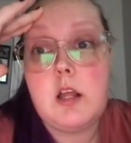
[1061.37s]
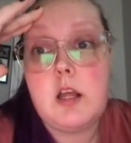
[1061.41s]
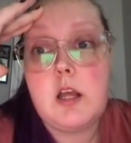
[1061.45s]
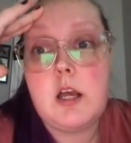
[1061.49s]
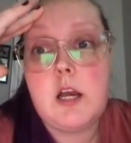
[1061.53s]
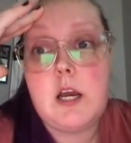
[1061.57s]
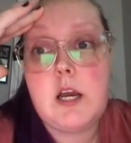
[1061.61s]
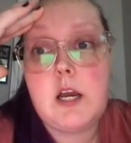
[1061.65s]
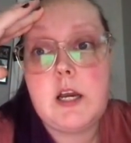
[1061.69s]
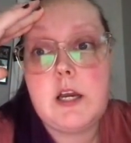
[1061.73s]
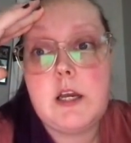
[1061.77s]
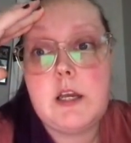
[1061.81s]

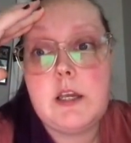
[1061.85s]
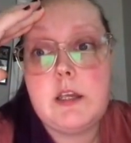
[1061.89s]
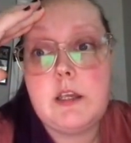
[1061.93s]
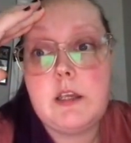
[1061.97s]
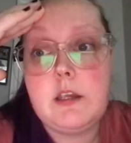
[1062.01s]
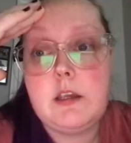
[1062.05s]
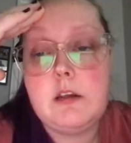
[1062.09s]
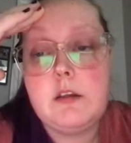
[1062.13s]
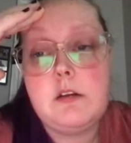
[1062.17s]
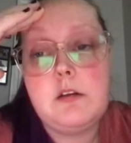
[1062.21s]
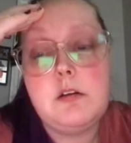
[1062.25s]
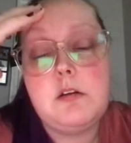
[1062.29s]

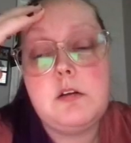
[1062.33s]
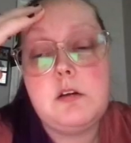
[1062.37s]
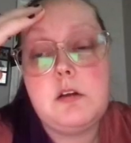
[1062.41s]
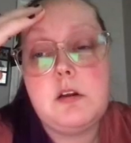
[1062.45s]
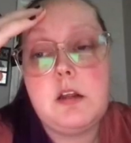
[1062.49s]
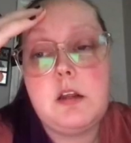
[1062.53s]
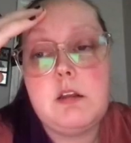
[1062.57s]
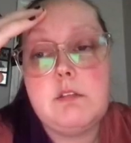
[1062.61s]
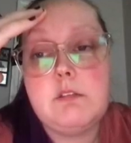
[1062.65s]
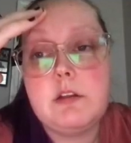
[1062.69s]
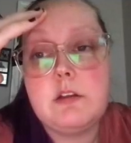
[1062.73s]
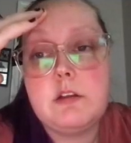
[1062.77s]
I
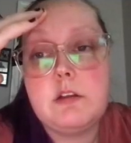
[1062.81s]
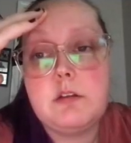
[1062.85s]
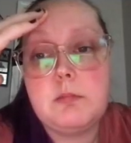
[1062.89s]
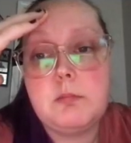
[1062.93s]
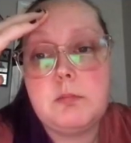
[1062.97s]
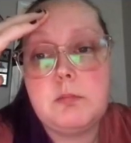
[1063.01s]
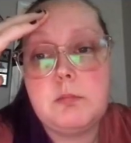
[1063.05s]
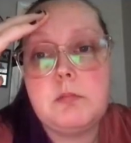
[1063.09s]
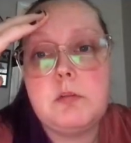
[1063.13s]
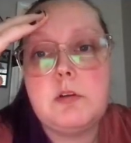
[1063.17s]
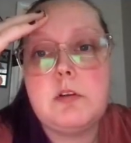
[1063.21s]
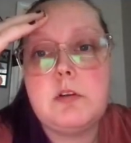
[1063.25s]
have this
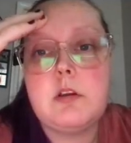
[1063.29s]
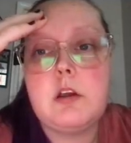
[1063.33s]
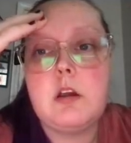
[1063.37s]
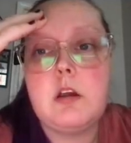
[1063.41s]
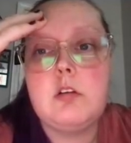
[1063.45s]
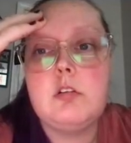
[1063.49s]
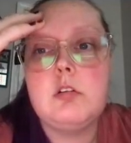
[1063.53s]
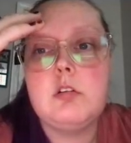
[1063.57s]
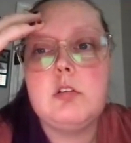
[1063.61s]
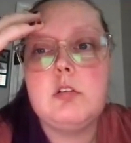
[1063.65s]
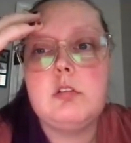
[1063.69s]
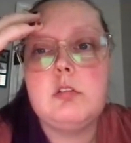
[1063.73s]

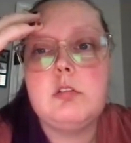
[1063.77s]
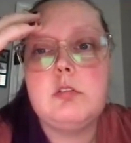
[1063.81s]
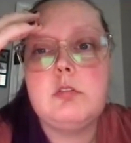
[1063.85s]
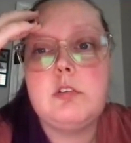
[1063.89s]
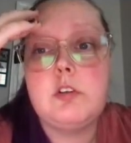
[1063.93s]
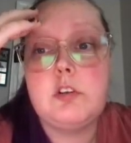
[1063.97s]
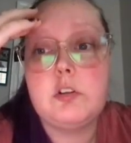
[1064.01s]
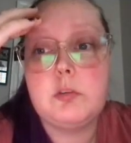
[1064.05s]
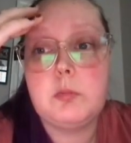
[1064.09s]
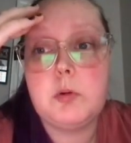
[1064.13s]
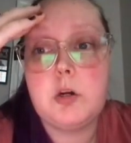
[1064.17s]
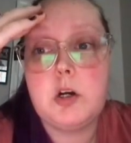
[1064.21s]
scheduled
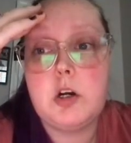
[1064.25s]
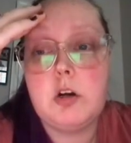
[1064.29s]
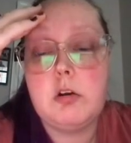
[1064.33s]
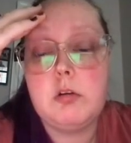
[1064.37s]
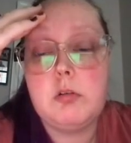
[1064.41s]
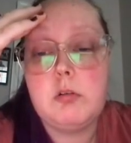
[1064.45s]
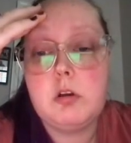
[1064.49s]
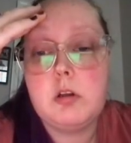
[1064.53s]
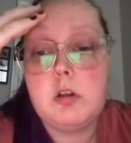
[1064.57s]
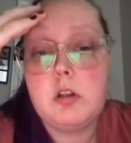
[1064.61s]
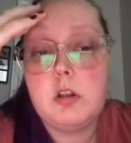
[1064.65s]
for tomorrow.